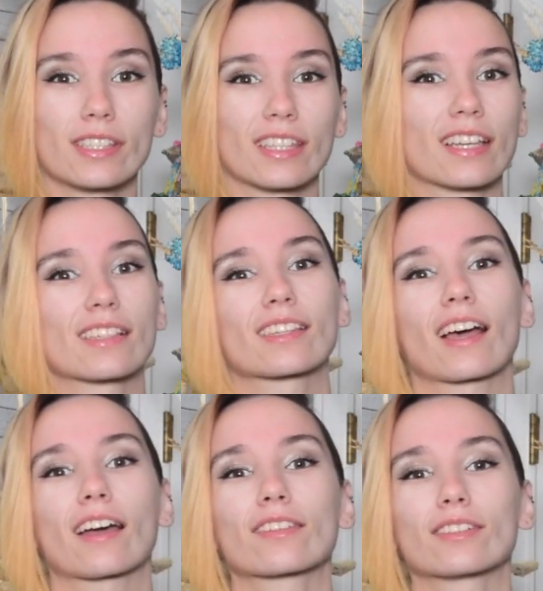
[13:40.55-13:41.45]
things
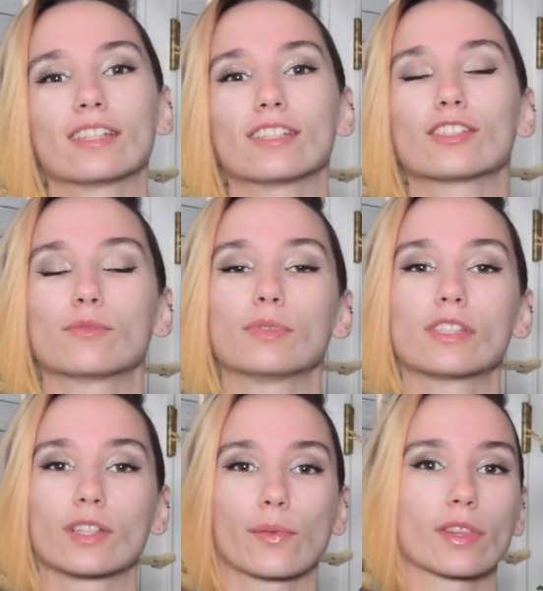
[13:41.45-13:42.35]
either need to be
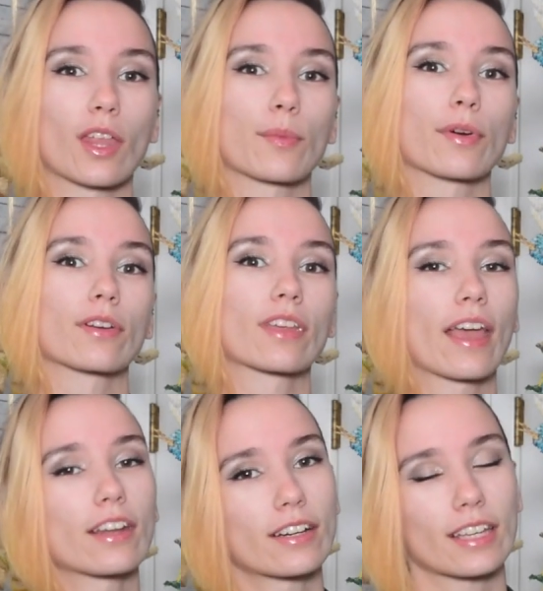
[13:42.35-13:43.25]
something that the bird
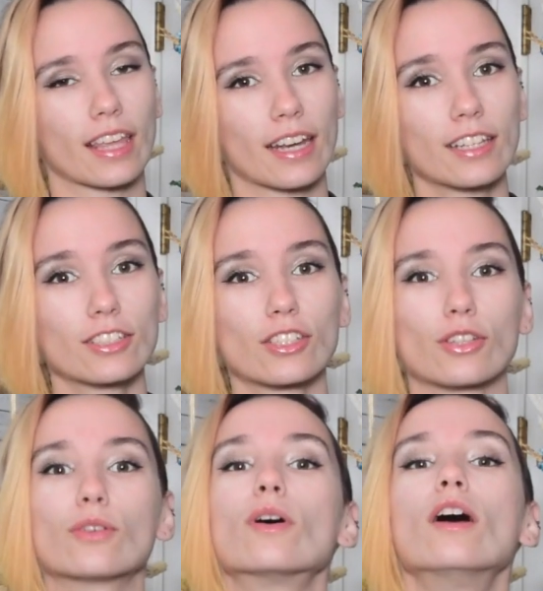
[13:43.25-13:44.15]
cannot get
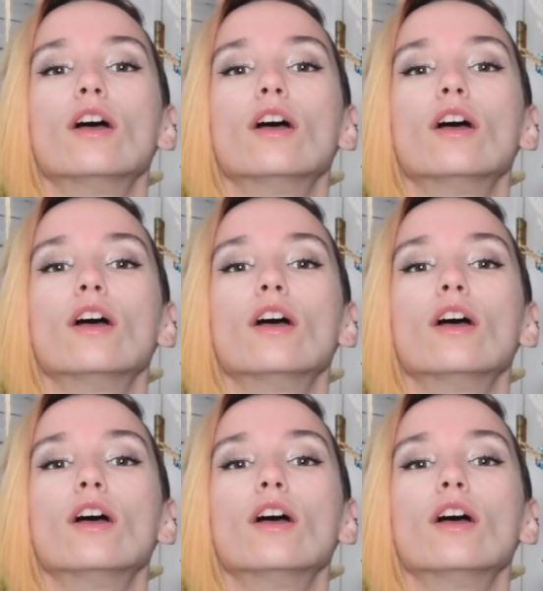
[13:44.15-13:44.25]
into